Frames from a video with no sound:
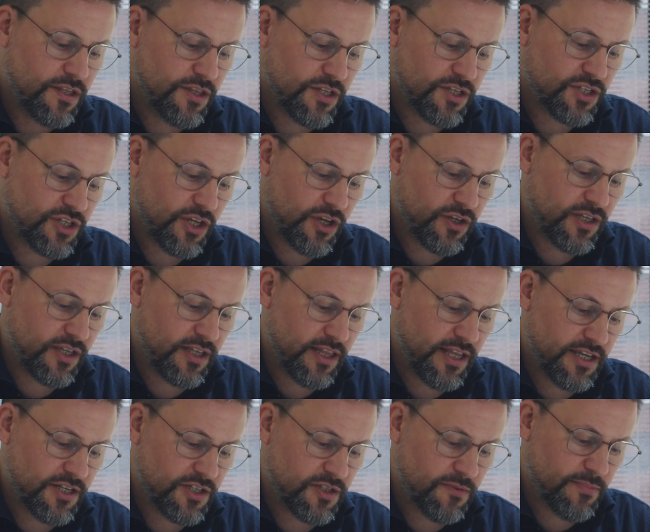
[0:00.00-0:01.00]
The
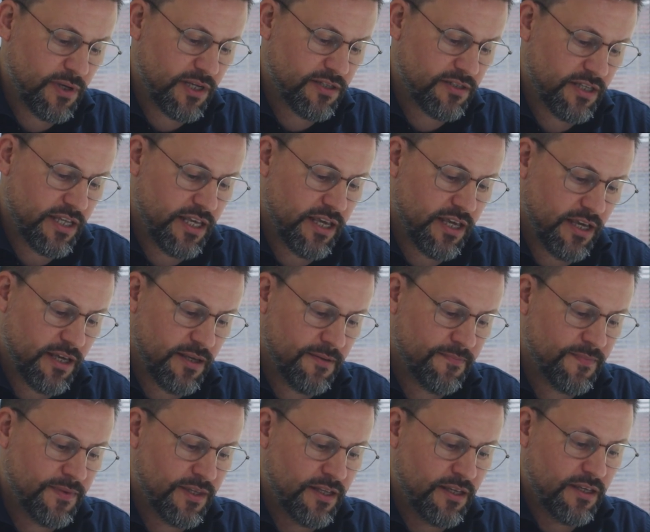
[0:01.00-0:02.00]
circulation button here,
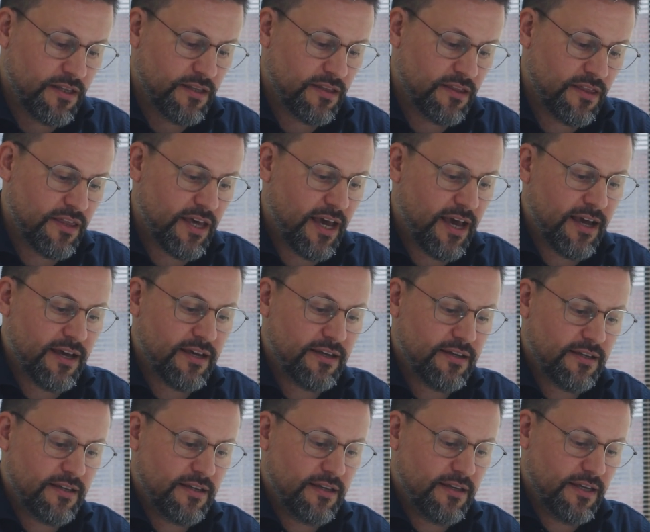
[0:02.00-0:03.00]

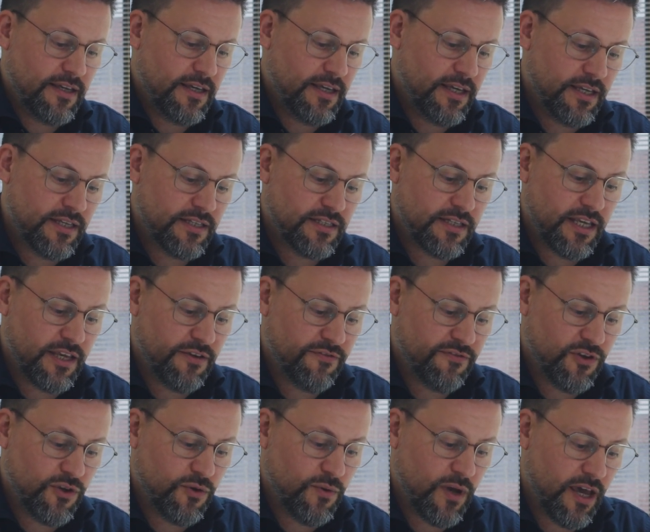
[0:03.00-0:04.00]
that is
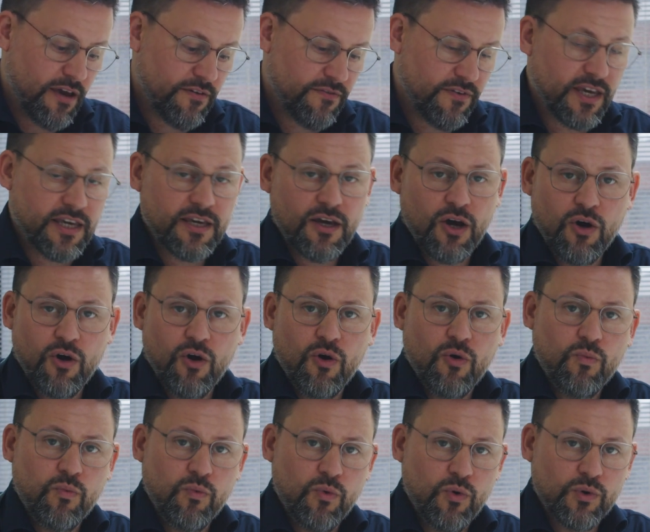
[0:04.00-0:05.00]
if you have a
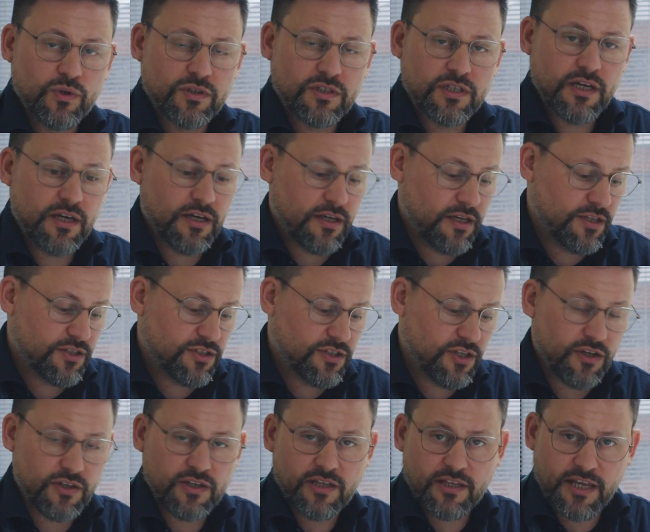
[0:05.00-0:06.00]
hot water
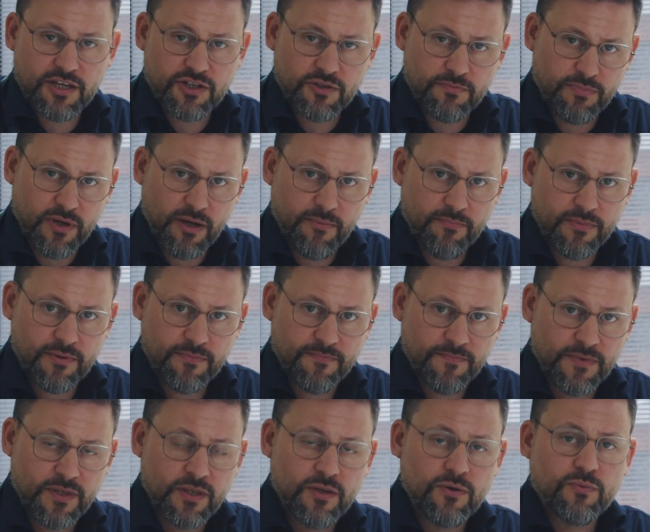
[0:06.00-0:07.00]
circulation pump,
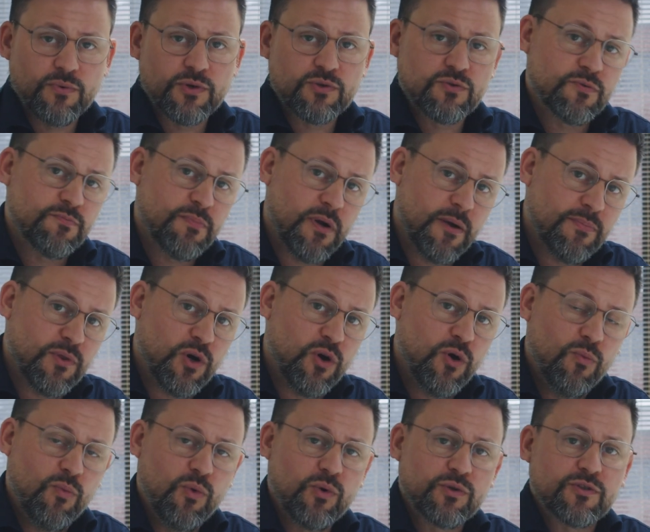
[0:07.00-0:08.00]
which would pump the
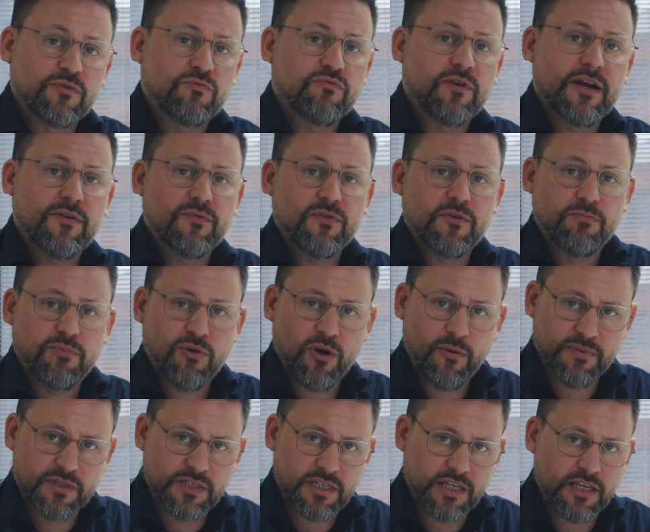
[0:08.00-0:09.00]
hot water around the
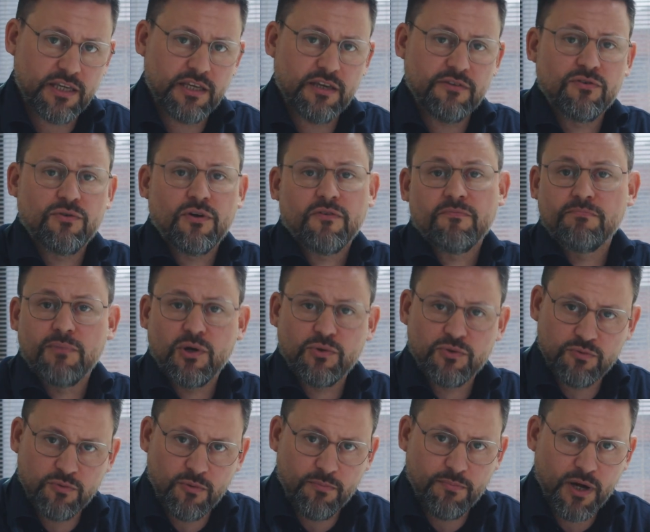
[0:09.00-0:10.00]
property if you have
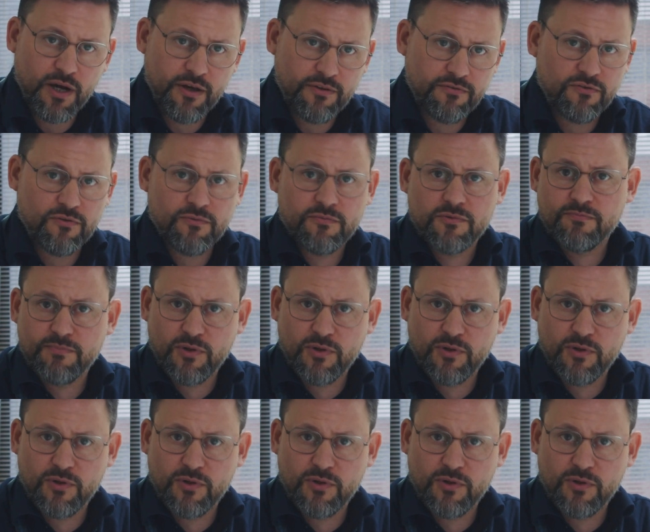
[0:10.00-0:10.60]
multiple bathrooms,